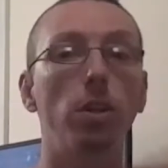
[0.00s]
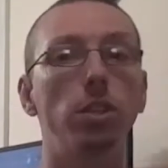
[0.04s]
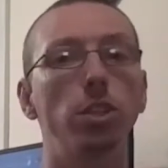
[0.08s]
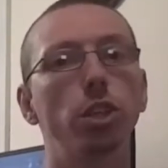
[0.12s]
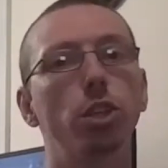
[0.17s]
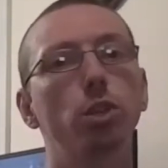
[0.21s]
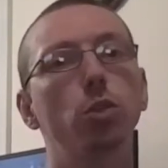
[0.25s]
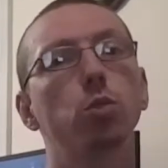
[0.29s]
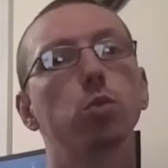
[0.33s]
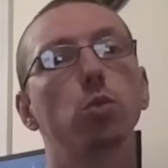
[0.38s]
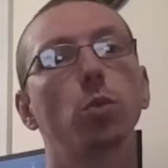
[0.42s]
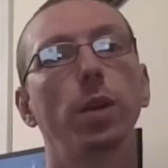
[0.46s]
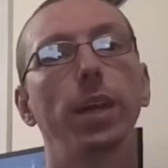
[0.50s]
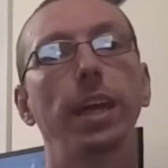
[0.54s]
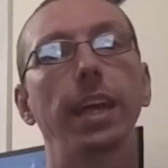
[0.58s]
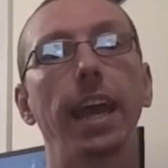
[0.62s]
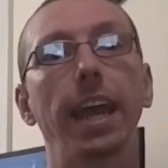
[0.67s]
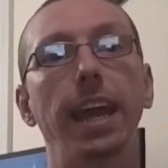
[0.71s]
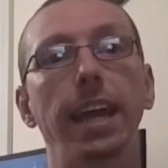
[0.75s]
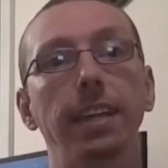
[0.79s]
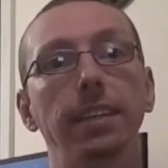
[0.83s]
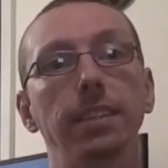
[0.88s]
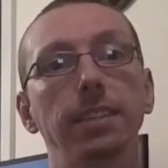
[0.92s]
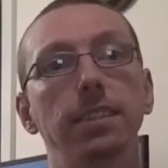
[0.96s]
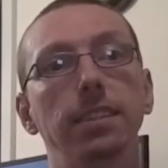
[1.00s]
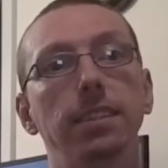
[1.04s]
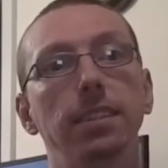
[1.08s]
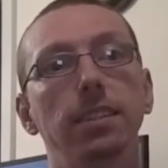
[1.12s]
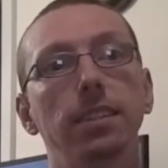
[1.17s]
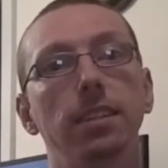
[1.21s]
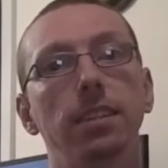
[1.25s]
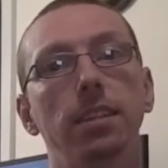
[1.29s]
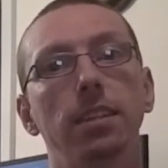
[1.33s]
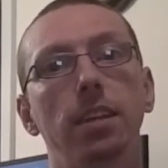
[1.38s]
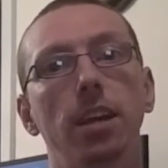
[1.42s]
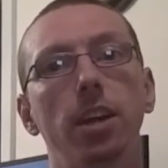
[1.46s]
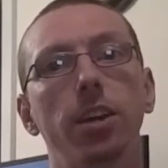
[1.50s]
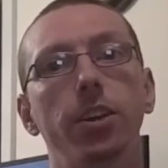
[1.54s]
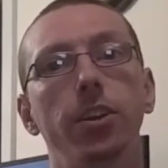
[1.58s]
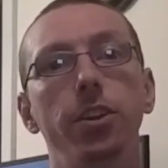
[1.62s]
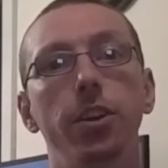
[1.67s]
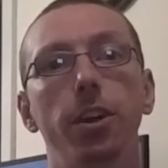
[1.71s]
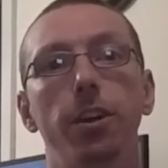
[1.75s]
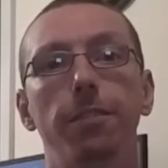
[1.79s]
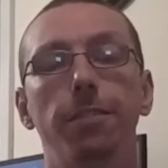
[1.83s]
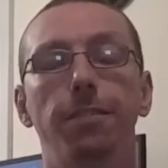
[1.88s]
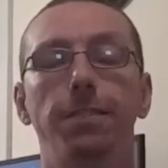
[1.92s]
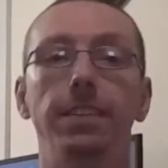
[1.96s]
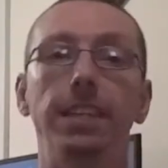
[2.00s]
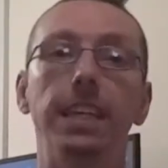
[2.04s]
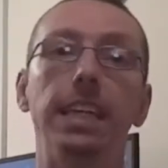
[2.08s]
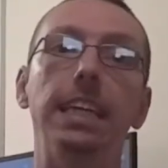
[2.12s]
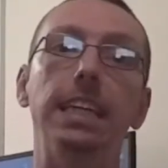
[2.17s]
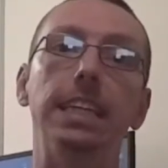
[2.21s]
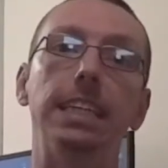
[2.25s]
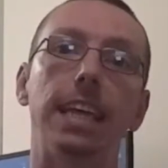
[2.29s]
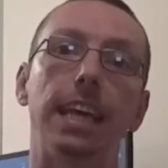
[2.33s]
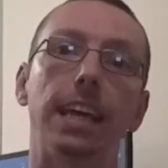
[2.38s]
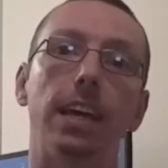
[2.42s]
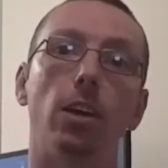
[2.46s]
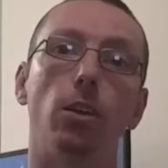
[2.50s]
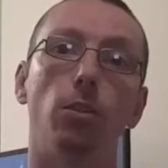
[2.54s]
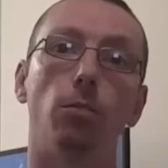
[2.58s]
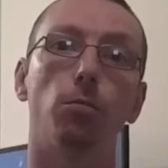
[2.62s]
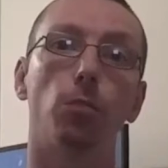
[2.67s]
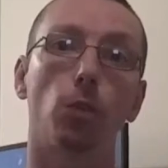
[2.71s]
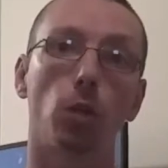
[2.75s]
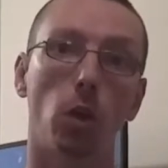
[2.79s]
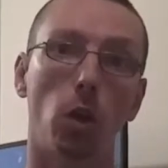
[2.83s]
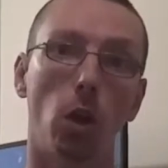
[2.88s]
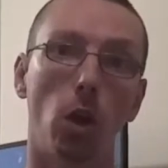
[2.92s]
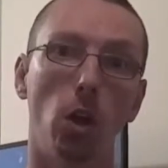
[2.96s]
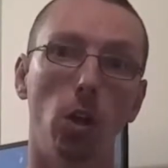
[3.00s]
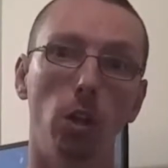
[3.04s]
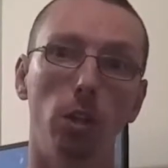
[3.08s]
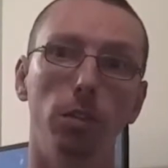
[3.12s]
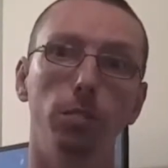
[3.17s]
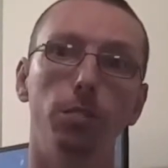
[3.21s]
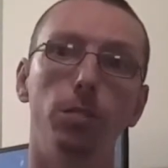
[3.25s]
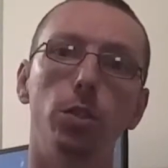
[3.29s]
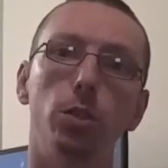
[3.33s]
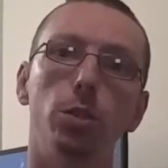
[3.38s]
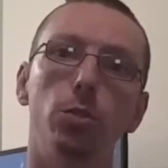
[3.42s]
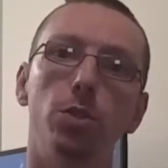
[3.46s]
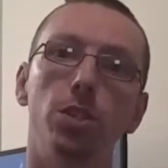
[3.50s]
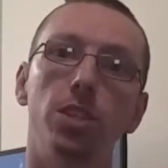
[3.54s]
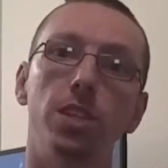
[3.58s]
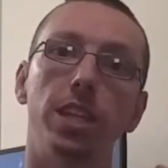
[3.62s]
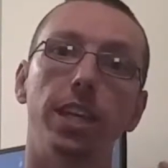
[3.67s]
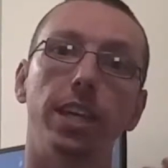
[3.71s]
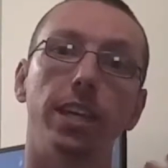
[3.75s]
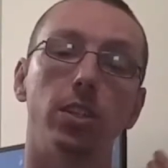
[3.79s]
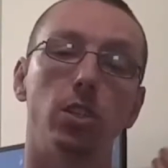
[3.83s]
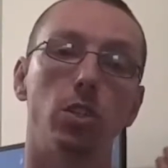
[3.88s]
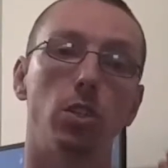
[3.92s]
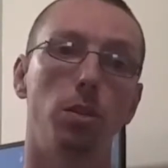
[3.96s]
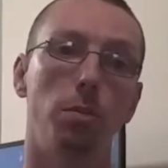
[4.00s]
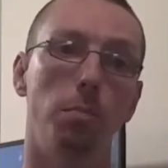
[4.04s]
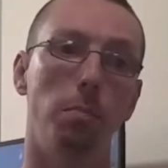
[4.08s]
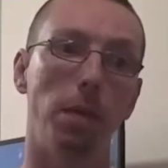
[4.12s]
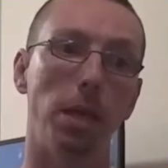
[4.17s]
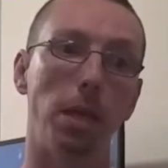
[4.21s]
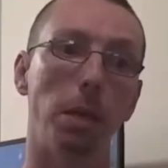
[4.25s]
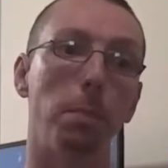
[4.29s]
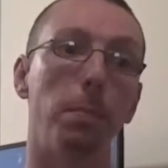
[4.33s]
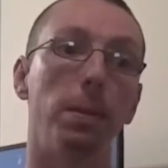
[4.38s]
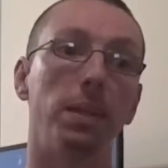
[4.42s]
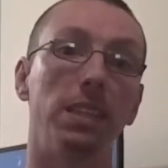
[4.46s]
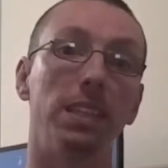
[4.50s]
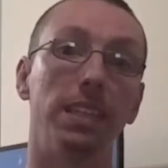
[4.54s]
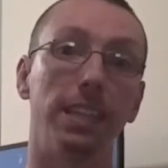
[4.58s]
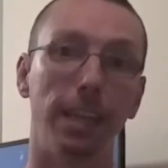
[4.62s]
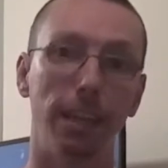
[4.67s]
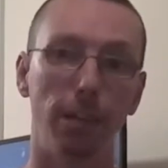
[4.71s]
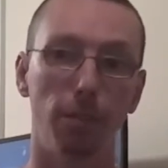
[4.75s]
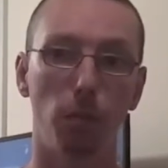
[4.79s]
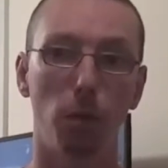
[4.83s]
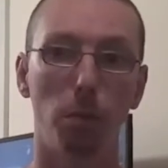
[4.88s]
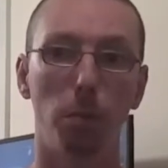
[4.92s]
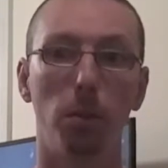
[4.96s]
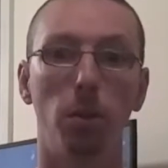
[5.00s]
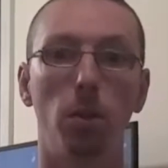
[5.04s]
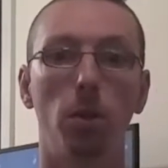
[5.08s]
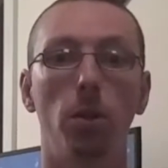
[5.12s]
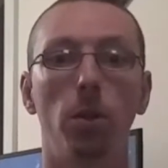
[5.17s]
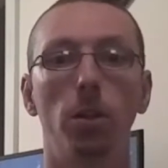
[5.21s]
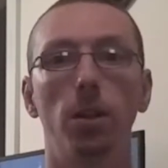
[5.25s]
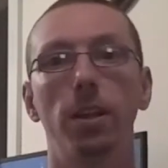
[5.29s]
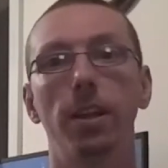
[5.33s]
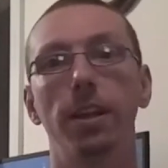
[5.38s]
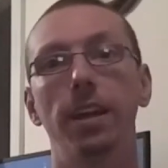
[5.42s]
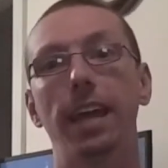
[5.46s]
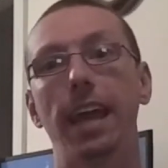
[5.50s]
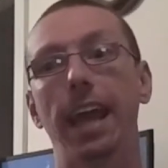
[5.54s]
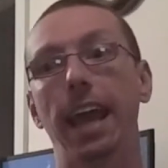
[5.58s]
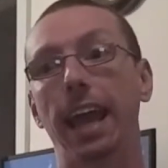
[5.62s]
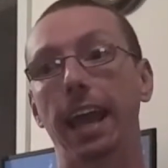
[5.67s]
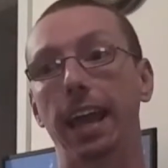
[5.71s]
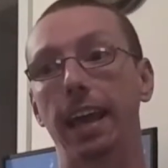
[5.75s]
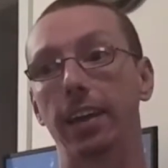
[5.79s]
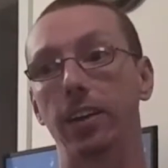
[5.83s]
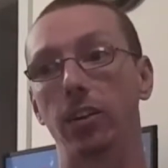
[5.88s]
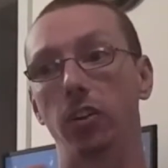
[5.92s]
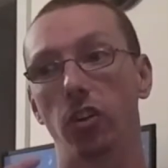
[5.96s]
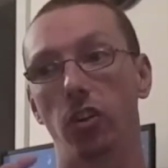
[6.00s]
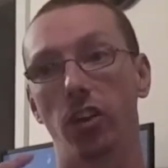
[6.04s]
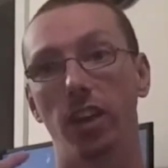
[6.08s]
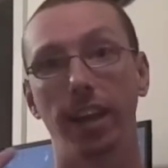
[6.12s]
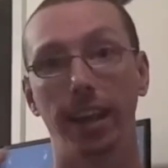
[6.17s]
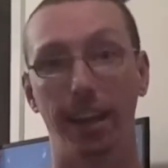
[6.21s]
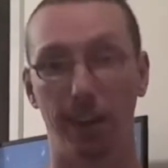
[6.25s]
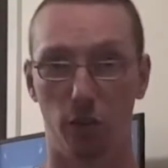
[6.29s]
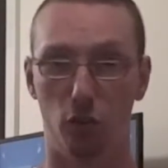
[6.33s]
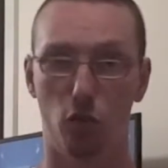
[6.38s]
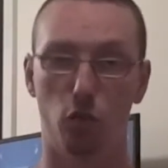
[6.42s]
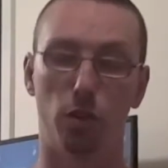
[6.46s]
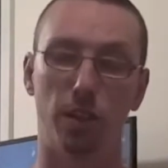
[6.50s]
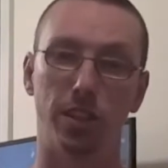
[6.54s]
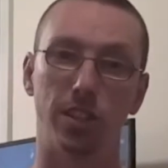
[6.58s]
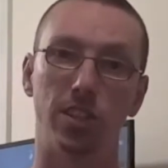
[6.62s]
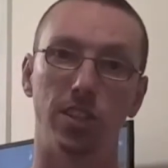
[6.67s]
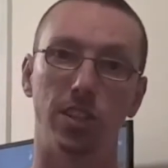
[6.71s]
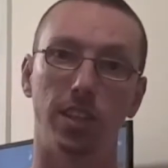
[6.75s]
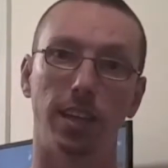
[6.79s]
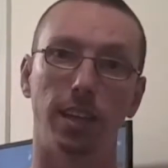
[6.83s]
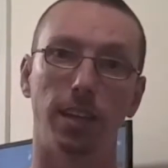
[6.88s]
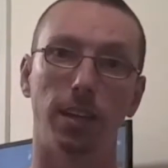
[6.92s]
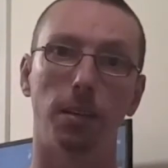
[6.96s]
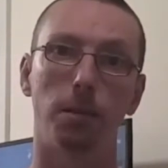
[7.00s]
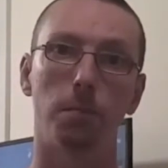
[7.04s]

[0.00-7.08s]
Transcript: create enough detail for all of those things to be believable and interesting.